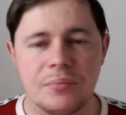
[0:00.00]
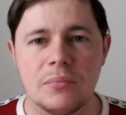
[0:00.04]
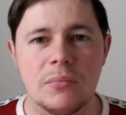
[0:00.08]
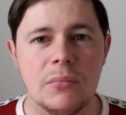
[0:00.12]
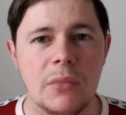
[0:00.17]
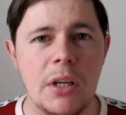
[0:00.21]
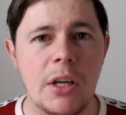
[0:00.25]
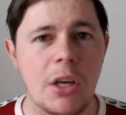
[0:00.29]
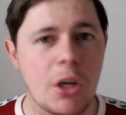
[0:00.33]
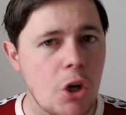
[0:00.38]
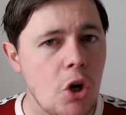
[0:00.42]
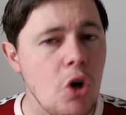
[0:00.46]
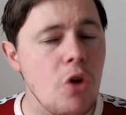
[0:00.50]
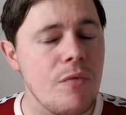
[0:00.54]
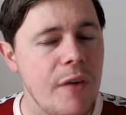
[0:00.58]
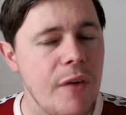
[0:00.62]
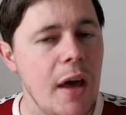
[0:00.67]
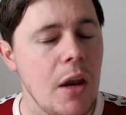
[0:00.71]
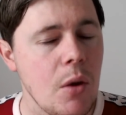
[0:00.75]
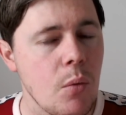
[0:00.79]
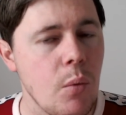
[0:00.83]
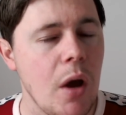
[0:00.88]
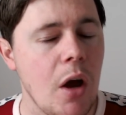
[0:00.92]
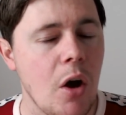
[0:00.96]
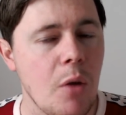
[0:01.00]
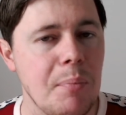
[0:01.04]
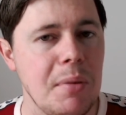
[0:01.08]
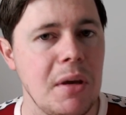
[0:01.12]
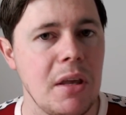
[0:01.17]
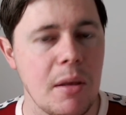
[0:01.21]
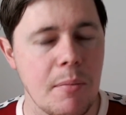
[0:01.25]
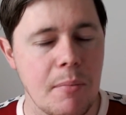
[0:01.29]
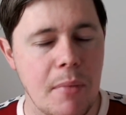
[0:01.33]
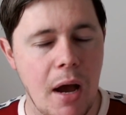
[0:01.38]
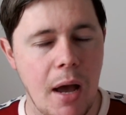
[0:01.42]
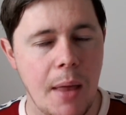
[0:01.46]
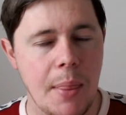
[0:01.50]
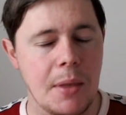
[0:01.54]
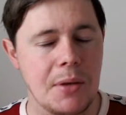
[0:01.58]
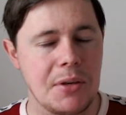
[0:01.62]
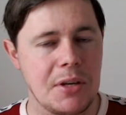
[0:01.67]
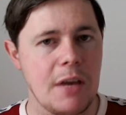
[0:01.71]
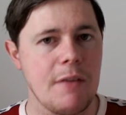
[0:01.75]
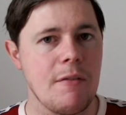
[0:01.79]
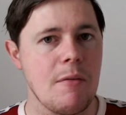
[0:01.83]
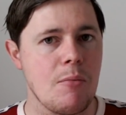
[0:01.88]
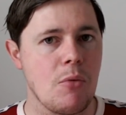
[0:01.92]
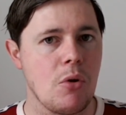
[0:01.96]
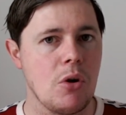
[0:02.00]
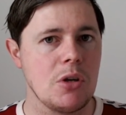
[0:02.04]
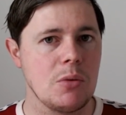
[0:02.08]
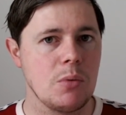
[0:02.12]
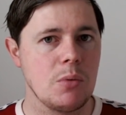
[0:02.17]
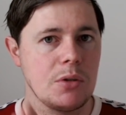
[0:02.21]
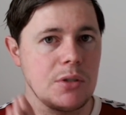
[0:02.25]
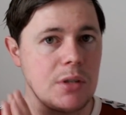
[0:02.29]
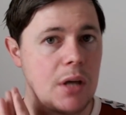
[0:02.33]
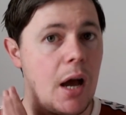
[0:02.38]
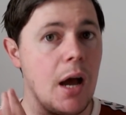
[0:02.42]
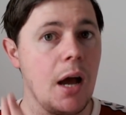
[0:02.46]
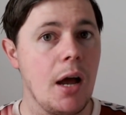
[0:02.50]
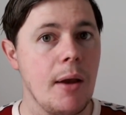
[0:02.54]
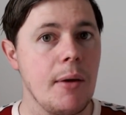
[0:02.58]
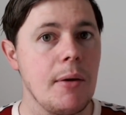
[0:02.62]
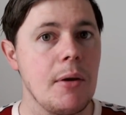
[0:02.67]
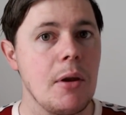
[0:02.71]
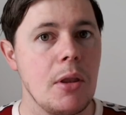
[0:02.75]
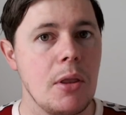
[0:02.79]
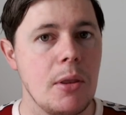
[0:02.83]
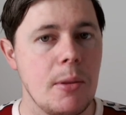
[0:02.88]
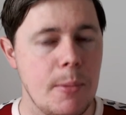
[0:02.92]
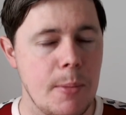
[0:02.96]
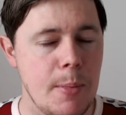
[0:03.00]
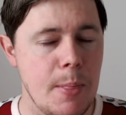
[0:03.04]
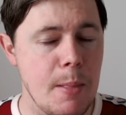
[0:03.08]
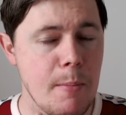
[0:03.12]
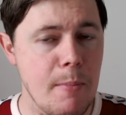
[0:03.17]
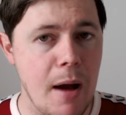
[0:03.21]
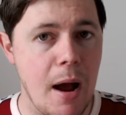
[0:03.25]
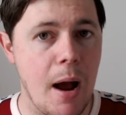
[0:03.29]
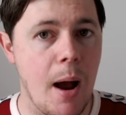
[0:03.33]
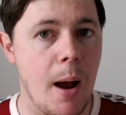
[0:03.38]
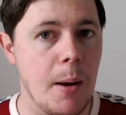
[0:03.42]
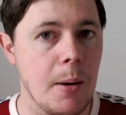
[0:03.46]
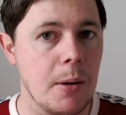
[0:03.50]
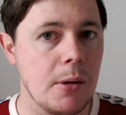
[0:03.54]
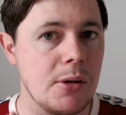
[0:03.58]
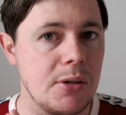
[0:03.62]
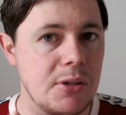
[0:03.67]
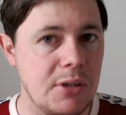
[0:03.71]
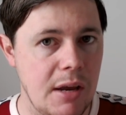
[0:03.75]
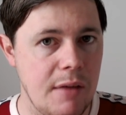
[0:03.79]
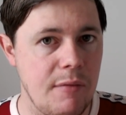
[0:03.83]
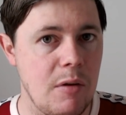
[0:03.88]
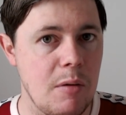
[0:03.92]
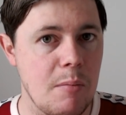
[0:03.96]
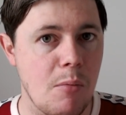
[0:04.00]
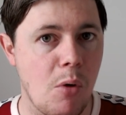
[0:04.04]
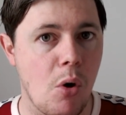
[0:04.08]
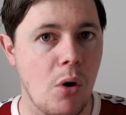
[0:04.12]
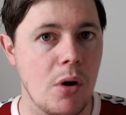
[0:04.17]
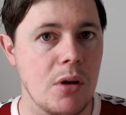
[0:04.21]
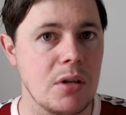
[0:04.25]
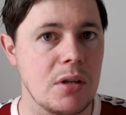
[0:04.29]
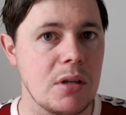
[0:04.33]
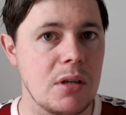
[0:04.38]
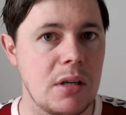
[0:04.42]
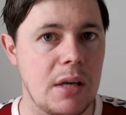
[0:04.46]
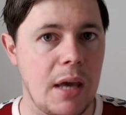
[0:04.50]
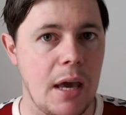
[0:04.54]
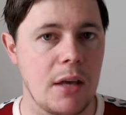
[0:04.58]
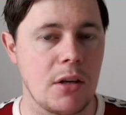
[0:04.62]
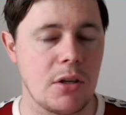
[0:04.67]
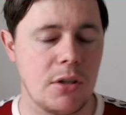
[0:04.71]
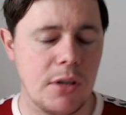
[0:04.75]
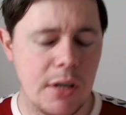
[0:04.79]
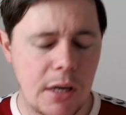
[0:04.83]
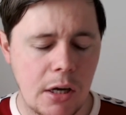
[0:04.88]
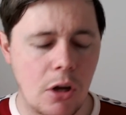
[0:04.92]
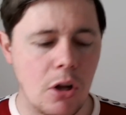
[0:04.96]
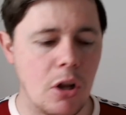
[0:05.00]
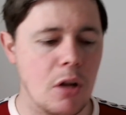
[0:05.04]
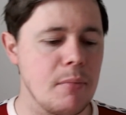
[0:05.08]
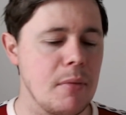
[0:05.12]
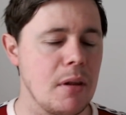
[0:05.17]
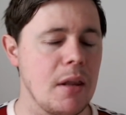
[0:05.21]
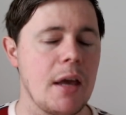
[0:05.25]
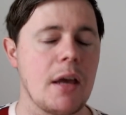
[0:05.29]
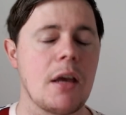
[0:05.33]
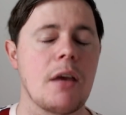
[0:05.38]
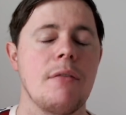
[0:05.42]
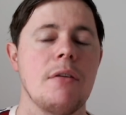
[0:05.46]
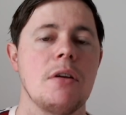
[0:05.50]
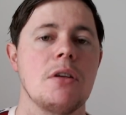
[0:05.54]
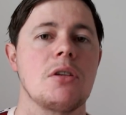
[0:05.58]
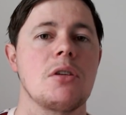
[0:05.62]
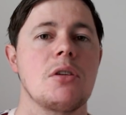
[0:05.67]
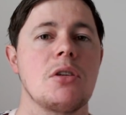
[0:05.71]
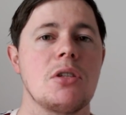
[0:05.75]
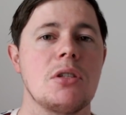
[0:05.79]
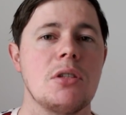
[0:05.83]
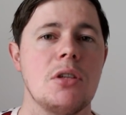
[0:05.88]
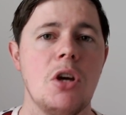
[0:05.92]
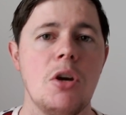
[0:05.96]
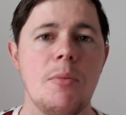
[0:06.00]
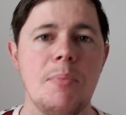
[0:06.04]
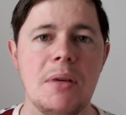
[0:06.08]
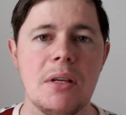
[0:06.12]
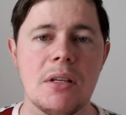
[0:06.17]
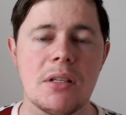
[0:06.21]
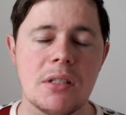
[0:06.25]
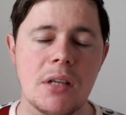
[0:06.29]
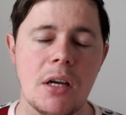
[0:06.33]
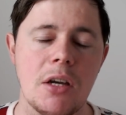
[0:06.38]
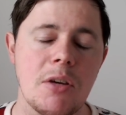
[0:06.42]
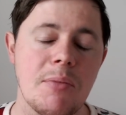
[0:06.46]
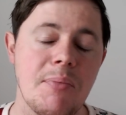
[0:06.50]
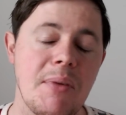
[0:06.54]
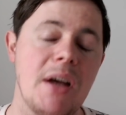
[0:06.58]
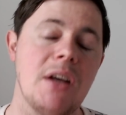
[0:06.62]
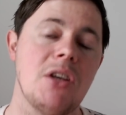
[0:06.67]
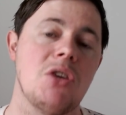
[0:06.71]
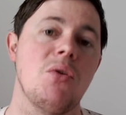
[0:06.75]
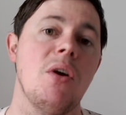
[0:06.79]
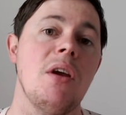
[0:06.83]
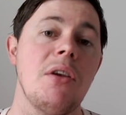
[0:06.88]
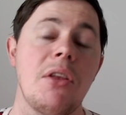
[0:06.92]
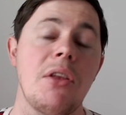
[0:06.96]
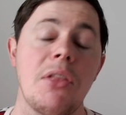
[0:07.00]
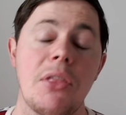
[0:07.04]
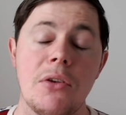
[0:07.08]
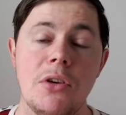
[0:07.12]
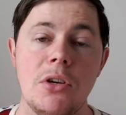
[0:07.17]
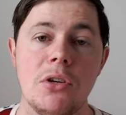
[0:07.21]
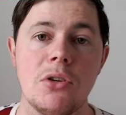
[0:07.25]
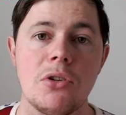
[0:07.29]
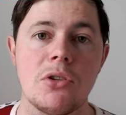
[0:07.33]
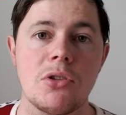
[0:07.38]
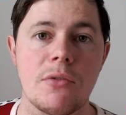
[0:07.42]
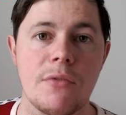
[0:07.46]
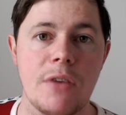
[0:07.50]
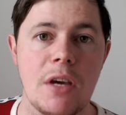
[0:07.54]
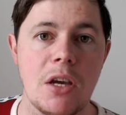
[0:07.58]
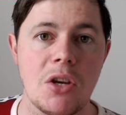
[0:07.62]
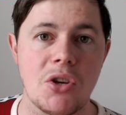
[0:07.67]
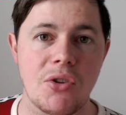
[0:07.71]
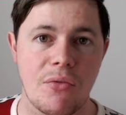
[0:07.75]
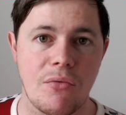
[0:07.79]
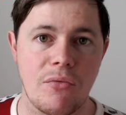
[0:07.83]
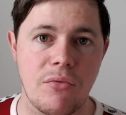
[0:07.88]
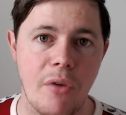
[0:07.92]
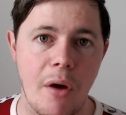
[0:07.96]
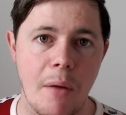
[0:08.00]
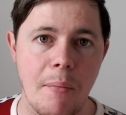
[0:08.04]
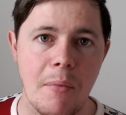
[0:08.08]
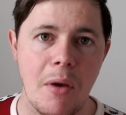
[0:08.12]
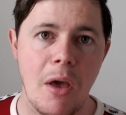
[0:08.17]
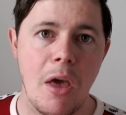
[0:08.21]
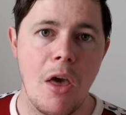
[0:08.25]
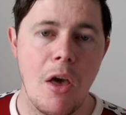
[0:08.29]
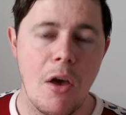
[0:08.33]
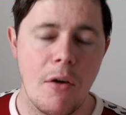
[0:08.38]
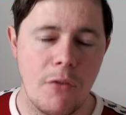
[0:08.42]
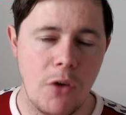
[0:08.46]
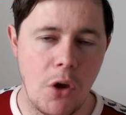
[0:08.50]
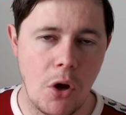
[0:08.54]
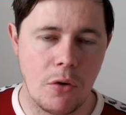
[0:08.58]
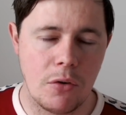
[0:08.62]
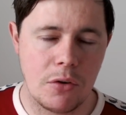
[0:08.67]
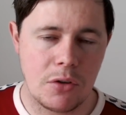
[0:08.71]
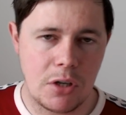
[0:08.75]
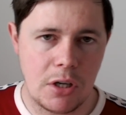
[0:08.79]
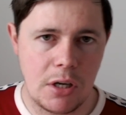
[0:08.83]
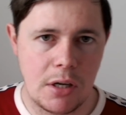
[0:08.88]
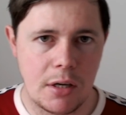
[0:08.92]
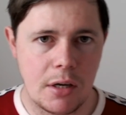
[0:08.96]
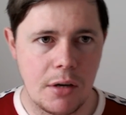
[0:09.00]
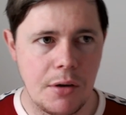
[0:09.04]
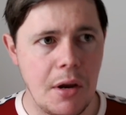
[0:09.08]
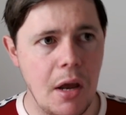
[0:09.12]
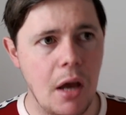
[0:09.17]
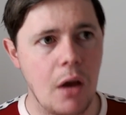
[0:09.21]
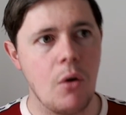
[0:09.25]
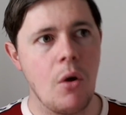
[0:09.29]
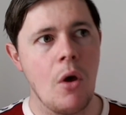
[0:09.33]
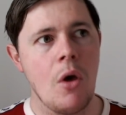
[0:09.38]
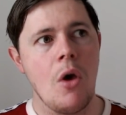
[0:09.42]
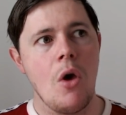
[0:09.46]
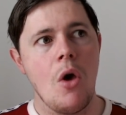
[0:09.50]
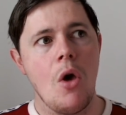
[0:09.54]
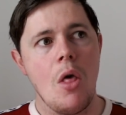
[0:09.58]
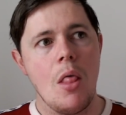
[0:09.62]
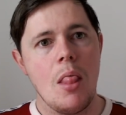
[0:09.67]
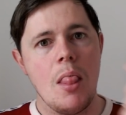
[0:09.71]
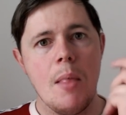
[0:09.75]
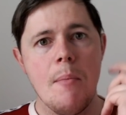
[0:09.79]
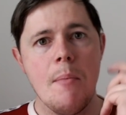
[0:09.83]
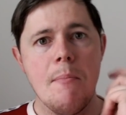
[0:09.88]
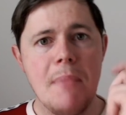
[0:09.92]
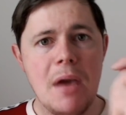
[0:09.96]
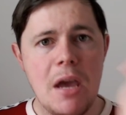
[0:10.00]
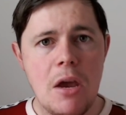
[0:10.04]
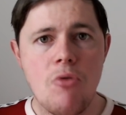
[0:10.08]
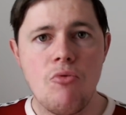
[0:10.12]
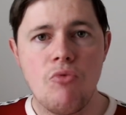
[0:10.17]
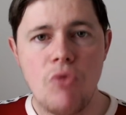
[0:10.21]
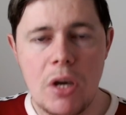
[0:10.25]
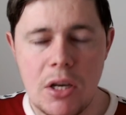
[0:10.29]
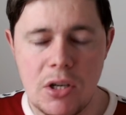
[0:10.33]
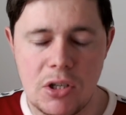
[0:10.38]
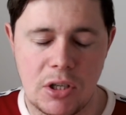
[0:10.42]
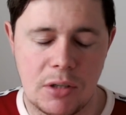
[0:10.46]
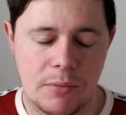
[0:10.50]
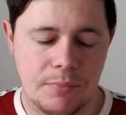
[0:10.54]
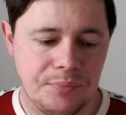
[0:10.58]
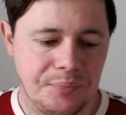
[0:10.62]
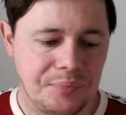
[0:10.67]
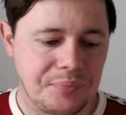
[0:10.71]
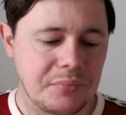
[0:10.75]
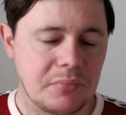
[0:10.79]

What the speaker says: it could very well be the man that David Moyes wants, and the man David Moyes gets. Nikola Milenković, Serbian centre-back, 23 years of age, from Fiorentina. Now, the main reason